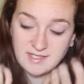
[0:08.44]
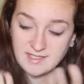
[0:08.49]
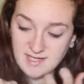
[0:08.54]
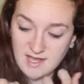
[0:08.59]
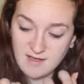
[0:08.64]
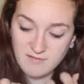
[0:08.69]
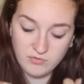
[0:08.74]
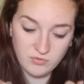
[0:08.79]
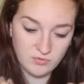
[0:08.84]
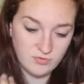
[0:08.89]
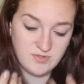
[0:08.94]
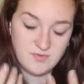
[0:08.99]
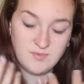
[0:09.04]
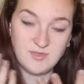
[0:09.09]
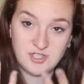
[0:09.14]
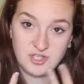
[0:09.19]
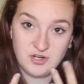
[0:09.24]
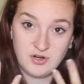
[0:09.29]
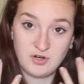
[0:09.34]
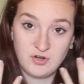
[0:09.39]
devils,
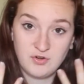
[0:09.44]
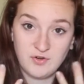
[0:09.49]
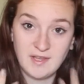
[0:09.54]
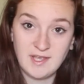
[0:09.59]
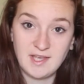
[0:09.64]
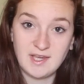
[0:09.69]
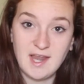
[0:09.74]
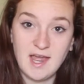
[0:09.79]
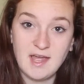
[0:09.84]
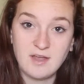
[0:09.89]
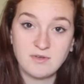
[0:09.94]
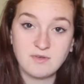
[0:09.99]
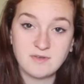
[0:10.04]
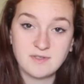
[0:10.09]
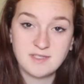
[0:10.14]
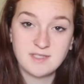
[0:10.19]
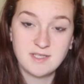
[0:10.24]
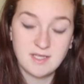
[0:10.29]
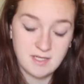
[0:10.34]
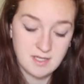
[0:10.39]
which are acrylic
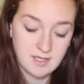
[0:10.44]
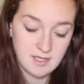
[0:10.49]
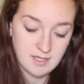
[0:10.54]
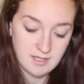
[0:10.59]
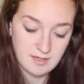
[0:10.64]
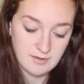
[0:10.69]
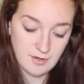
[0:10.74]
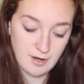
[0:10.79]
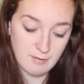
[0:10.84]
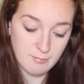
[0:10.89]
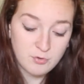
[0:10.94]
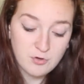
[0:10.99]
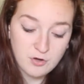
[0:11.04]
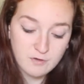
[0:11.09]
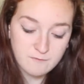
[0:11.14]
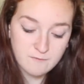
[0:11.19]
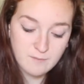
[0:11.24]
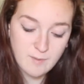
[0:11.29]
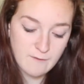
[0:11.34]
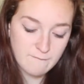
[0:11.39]
nails, that I put
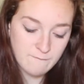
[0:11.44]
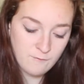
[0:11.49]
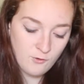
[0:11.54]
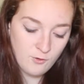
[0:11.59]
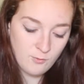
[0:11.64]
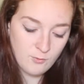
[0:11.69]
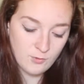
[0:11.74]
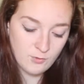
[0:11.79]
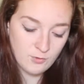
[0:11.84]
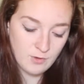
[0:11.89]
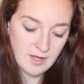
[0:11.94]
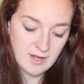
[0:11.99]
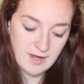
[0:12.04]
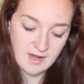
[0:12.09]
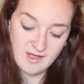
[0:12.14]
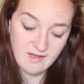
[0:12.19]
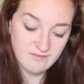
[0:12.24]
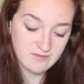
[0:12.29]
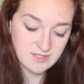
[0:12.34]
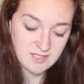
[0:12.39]
on for my floor wall, and I
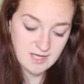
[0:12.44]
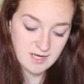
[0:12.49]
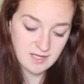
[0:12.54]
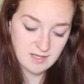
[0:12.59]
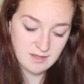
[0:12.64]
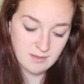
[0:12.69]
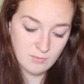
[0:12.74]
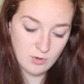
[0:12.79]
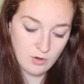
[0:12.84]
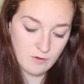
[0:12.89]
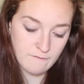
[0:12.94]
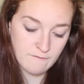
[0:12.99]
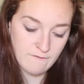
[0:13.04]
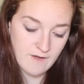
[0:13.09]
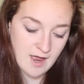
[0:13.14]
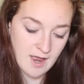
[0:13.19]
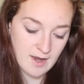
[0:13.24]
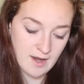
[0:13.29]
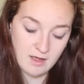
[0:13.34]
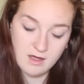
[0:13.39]
haven't taken them off,
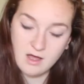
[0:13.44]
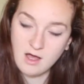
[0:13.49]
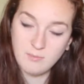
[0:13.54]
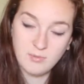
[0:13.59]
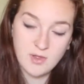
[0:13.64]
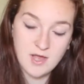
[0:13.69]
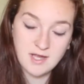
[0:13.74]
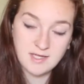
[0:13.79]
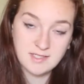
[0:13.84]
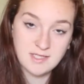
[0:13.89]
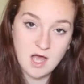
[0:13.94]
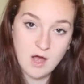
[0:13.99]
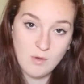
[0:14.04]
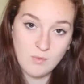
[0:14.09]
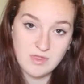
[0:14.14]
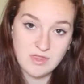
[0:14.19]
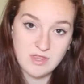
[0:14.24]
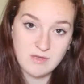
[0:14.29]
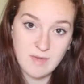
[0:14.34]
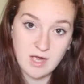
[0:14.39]
and I can't play guitar
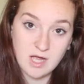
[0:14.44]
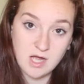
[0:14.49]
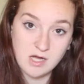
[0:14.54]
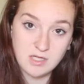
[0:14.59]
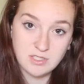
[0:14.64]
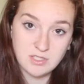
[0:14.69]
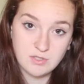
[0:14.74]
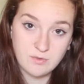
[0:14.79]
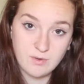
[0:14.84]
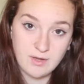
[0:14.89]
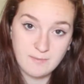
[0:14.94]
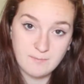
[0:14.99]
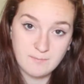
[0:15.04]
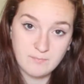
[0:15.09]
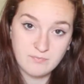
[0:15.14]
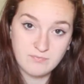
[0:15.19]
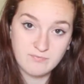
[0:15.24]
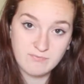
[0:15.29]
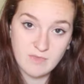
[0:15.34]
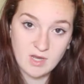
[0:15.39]
with them. I can't do
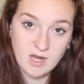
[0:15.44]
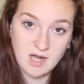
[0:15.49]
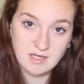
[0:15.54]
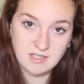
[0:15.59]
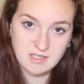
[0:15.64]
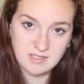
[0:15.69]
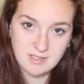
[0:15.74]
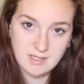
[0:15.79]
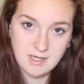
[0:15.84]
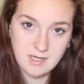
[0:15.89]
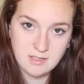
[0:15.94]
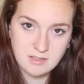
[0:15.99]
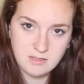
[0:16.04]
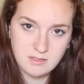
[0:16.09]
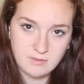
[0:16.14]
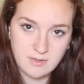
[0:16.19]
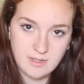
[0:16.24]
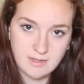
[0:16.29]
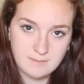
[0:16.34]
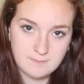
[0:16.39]
it. I just can't
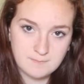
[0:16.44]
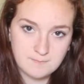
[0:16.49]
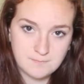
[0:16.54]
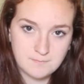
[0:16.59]
do it.